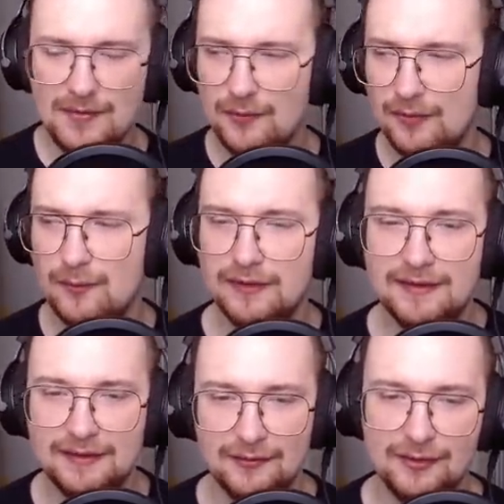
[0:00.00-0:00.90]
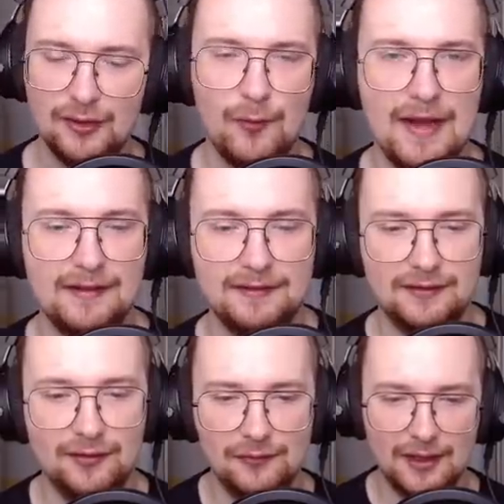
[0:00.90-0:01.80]
you want to watch this on 2x,
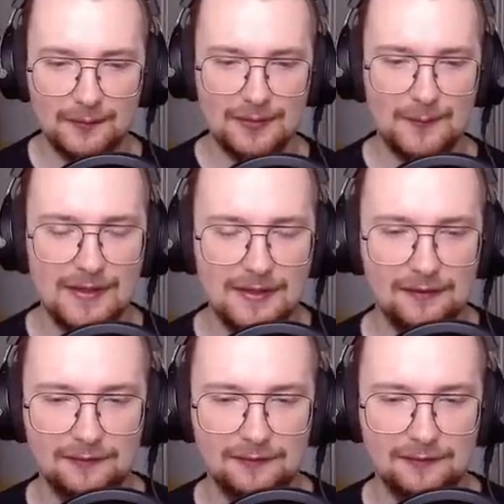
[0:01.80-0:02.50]
two times speed.